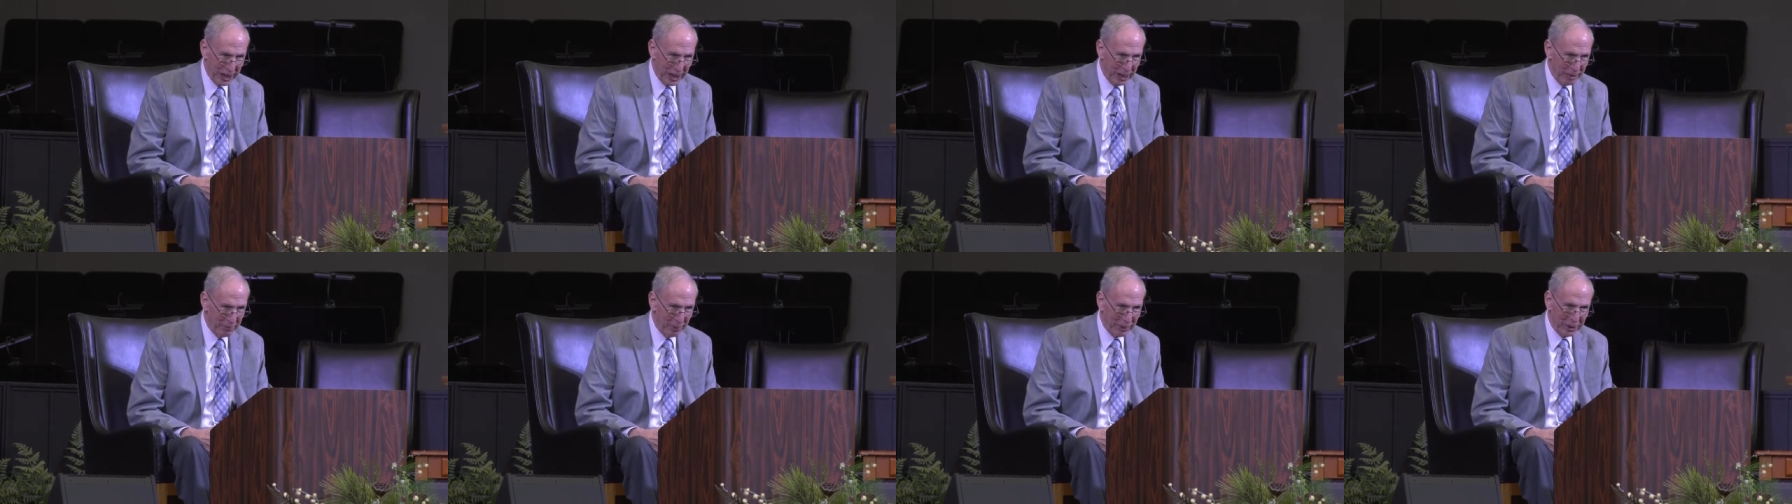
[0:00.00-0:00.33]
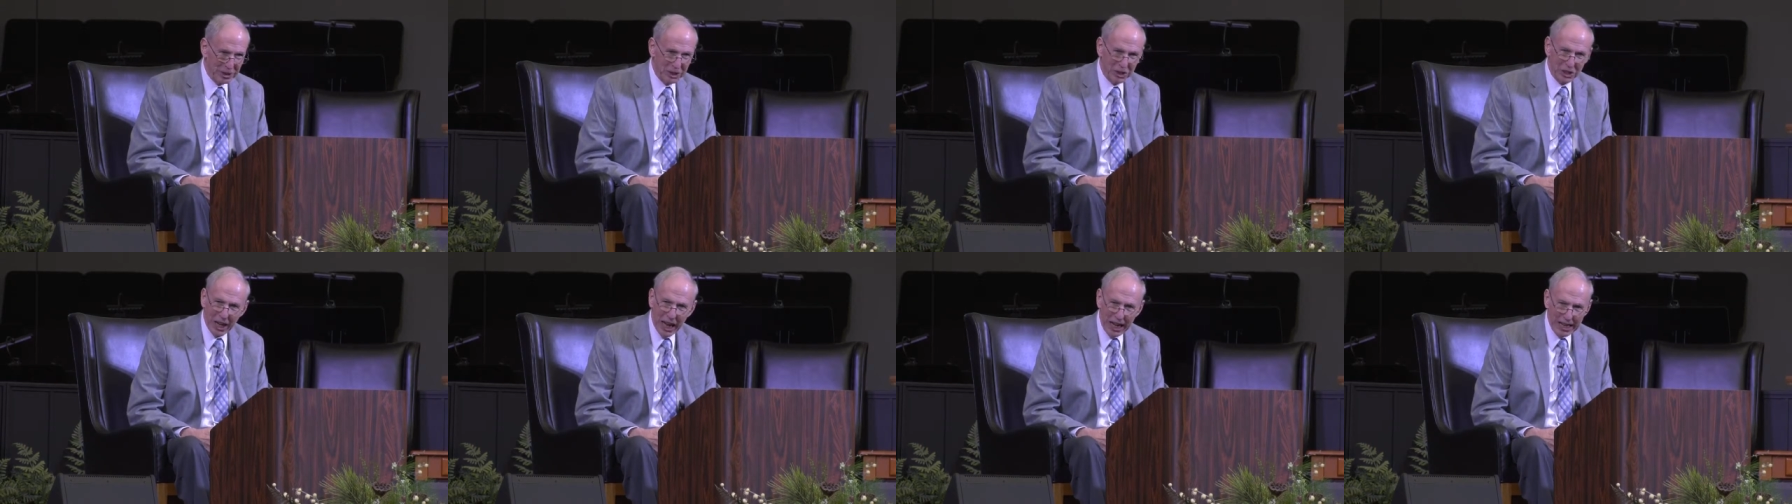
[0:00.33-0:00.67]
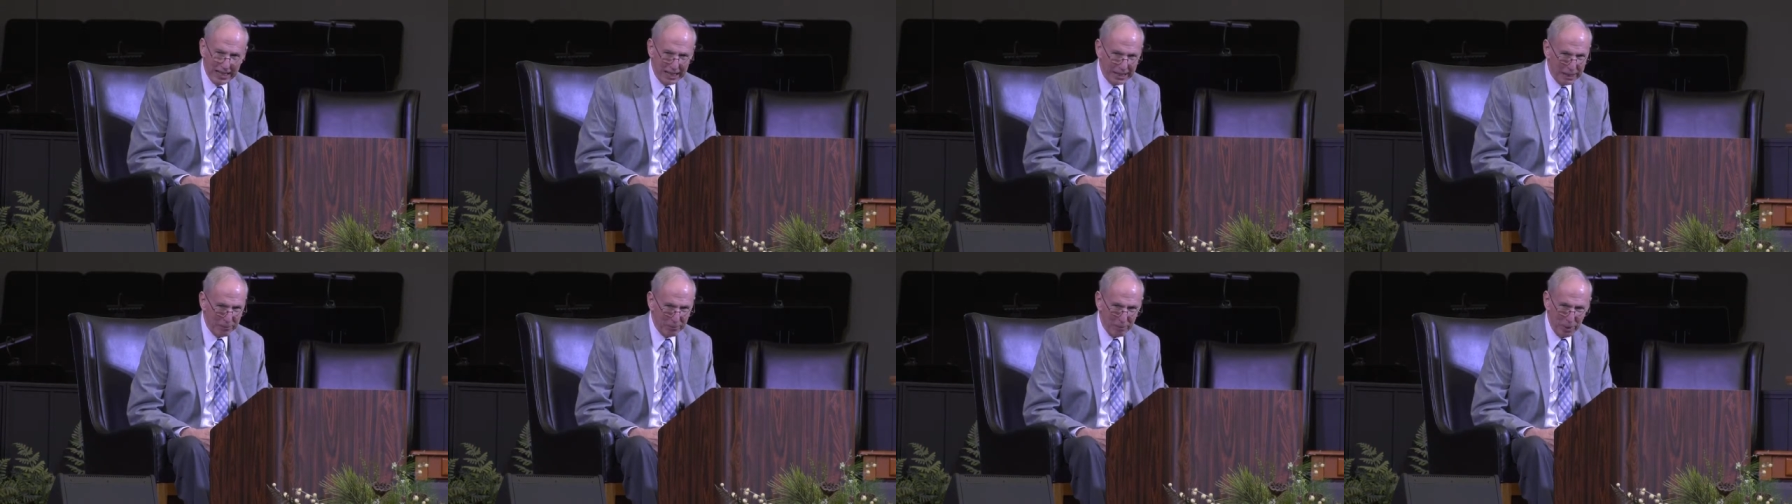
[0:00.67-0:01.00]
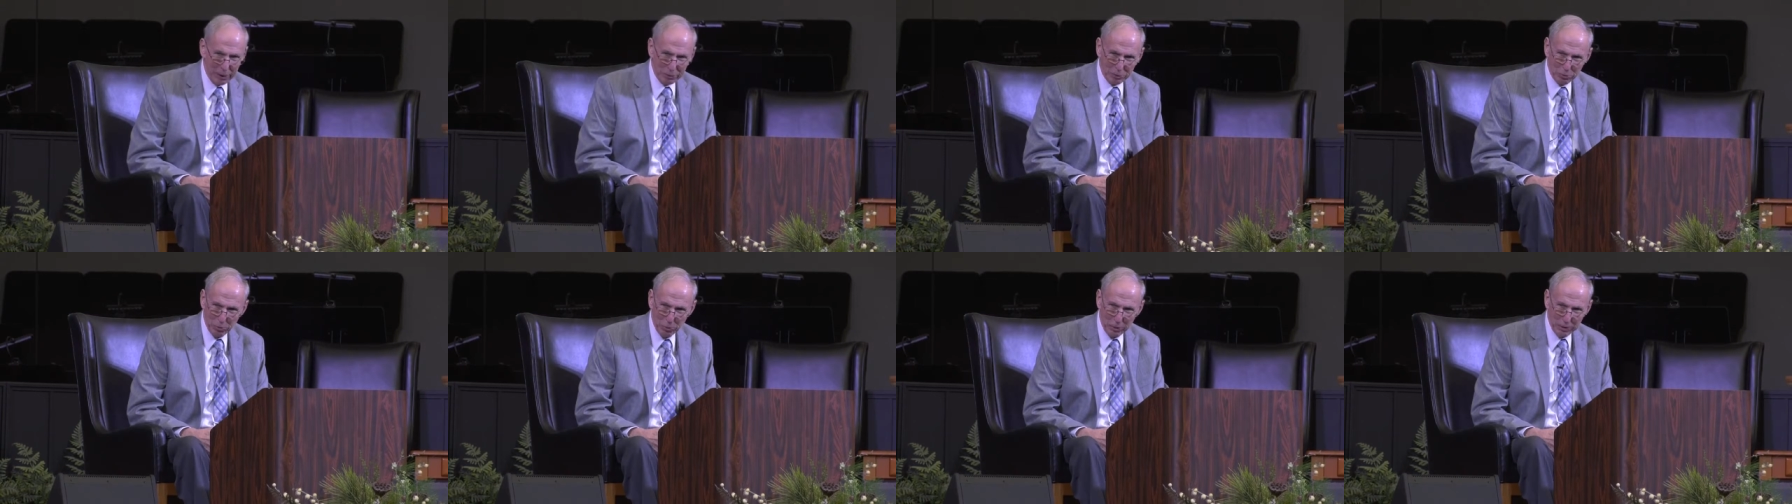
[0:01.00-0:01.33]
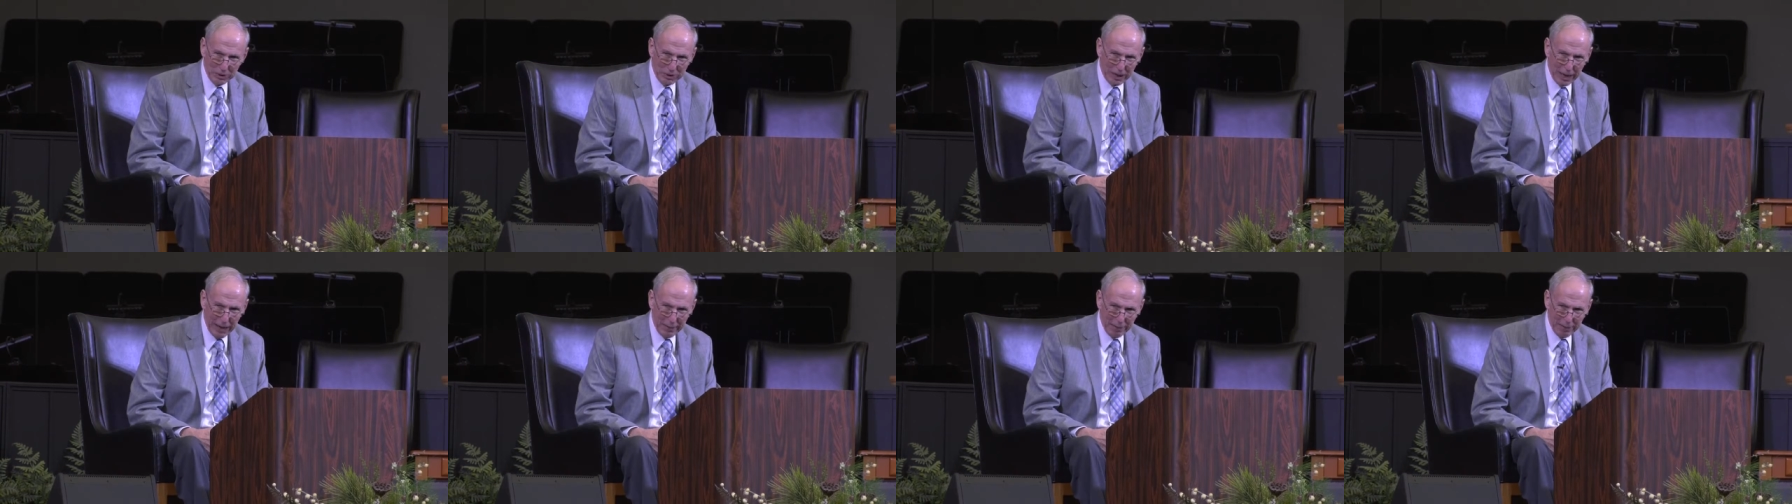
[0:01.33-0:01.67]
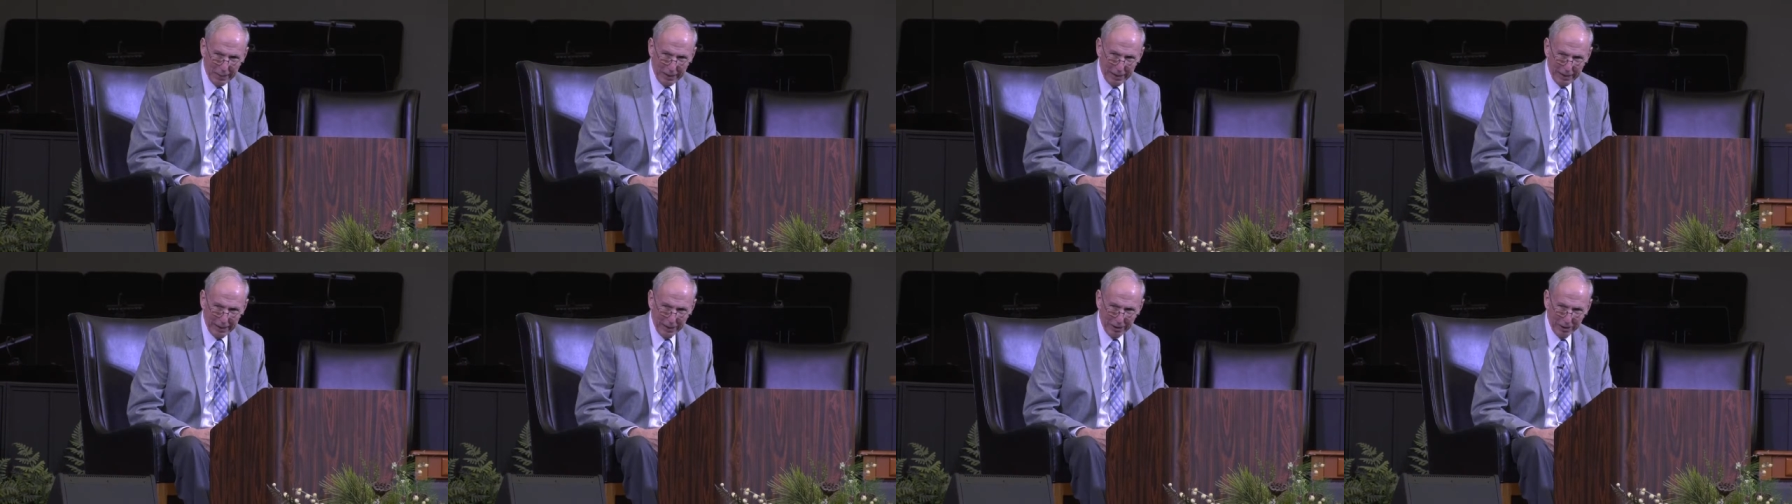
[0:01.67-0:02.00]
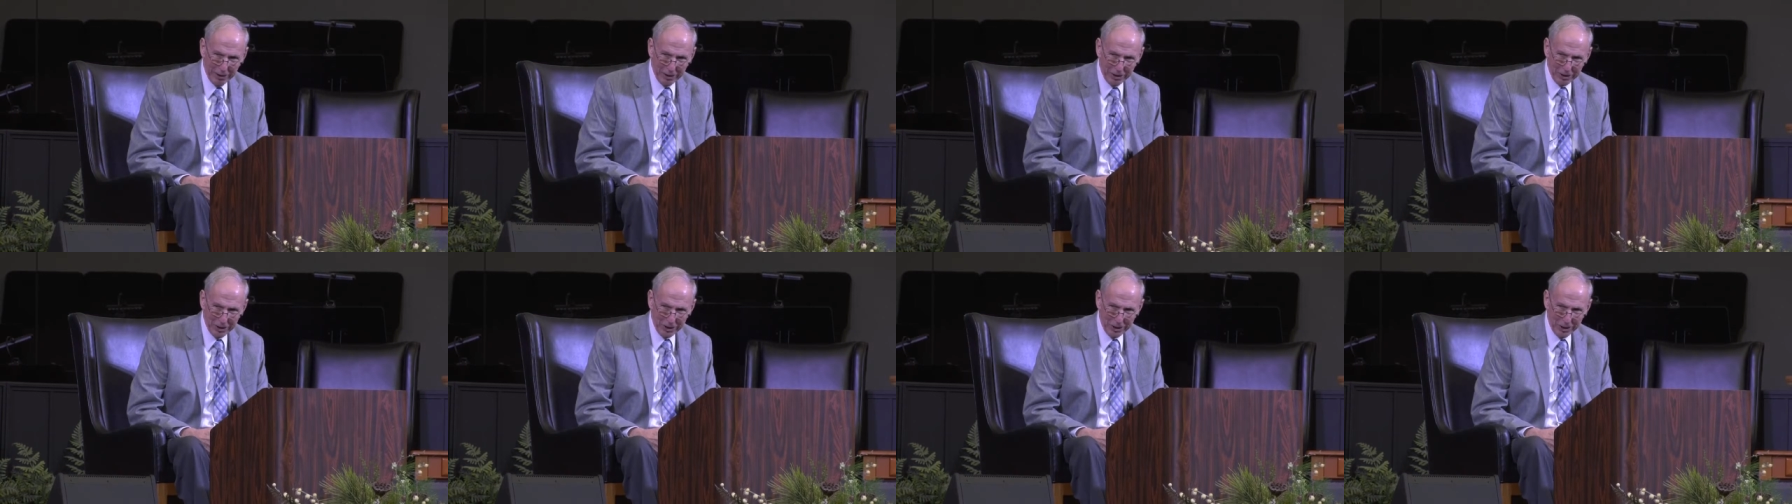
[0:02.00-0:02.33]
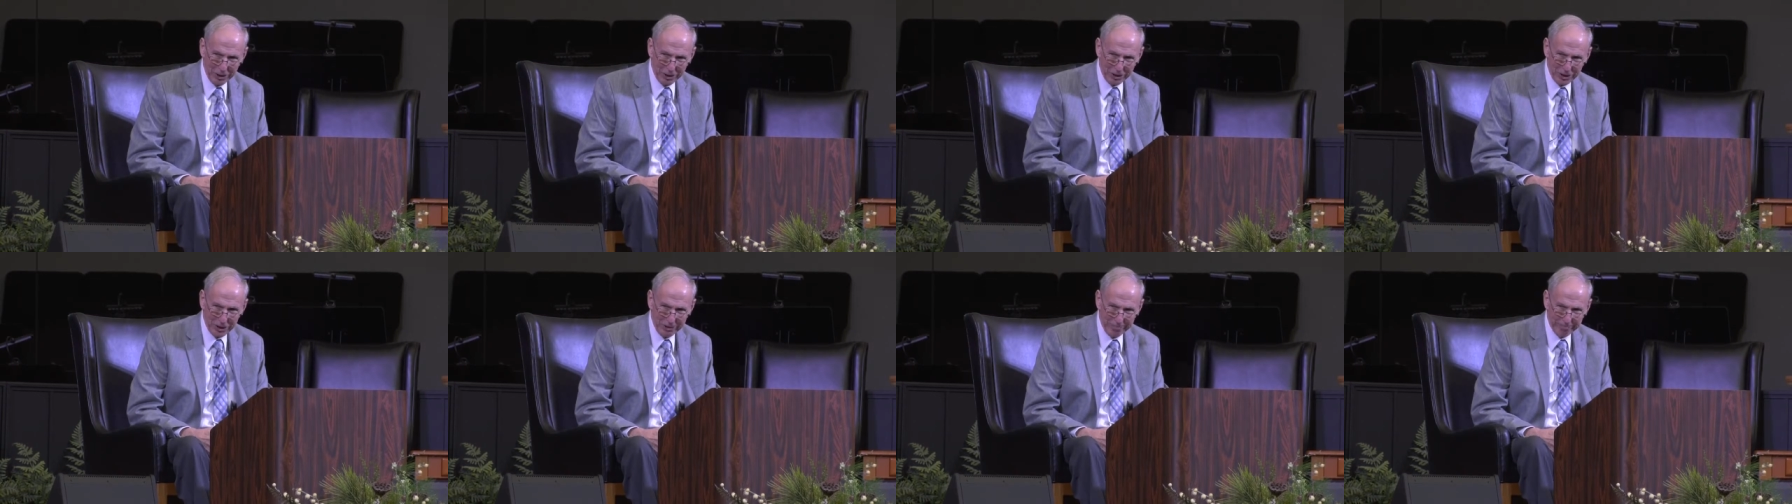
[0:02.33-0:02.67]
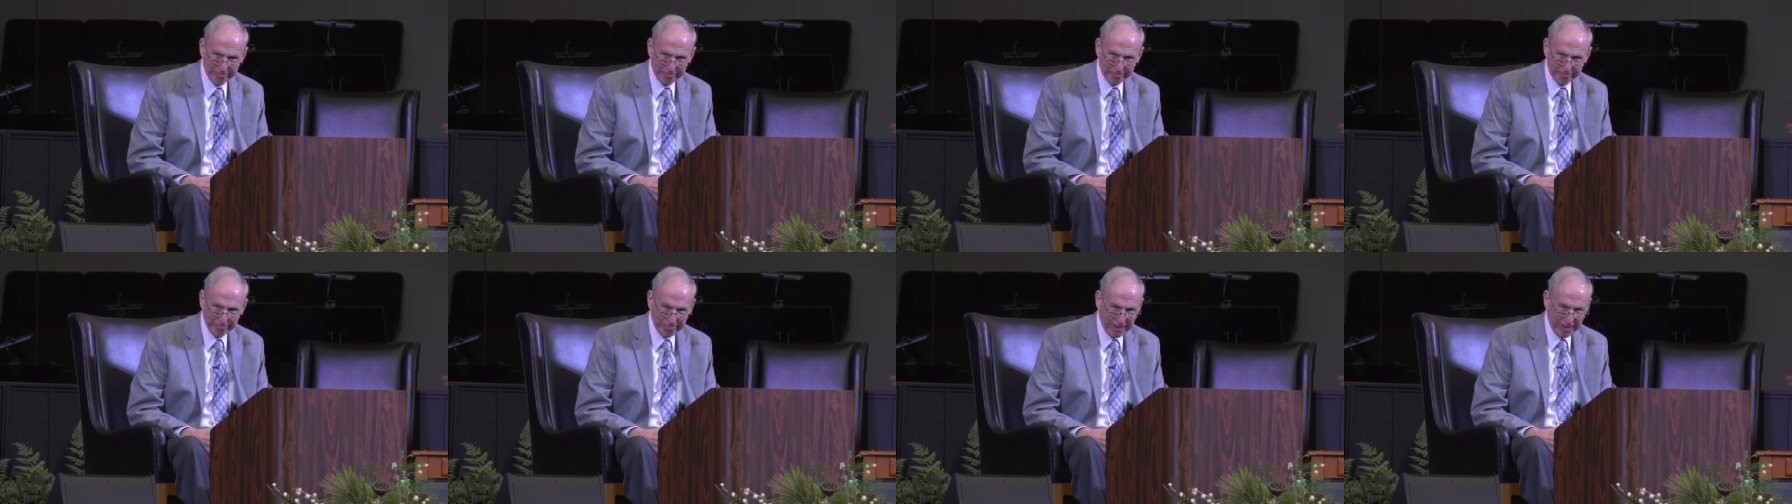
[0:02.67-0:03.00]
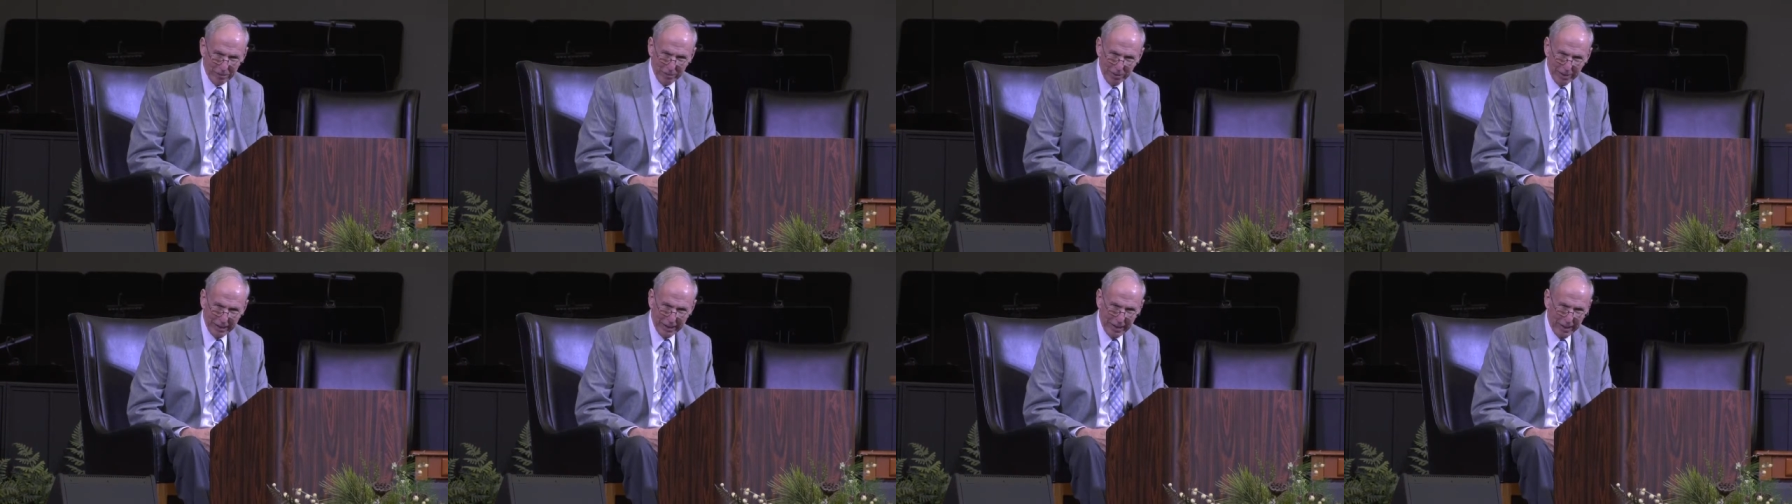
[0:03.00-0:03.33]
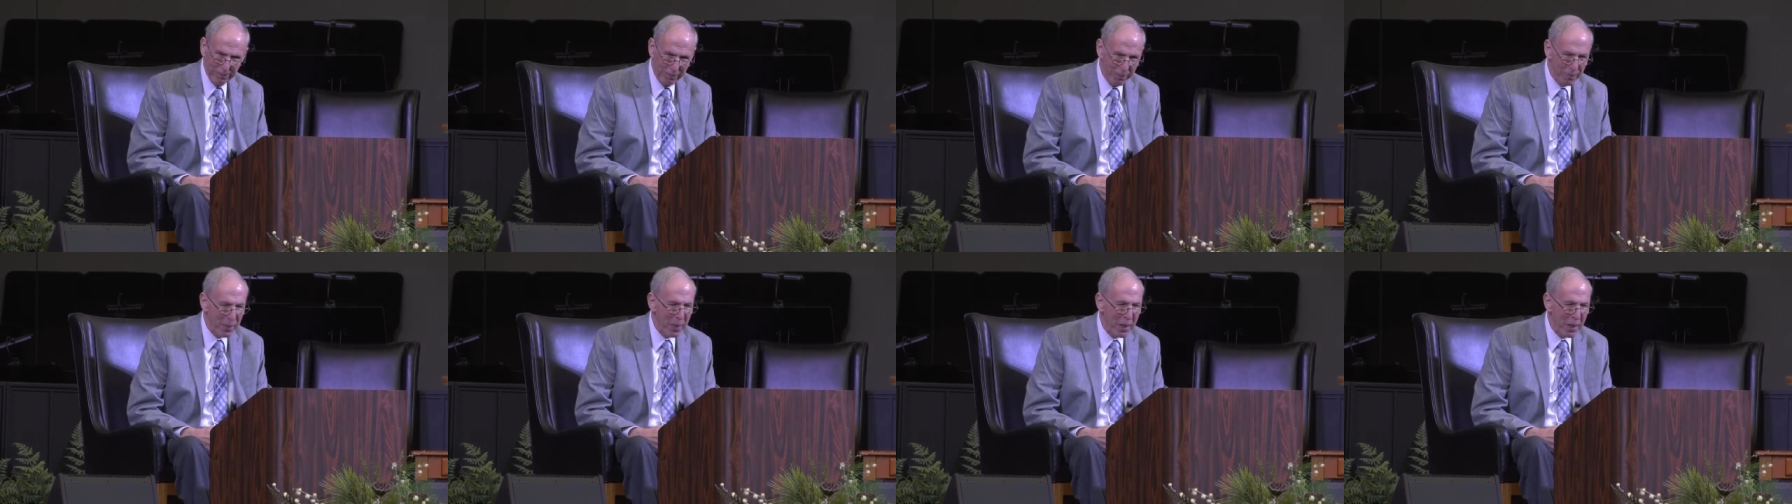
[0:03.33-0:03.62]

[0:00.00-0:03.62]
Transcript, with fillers: I'm excited about what's happening at our church. I really am.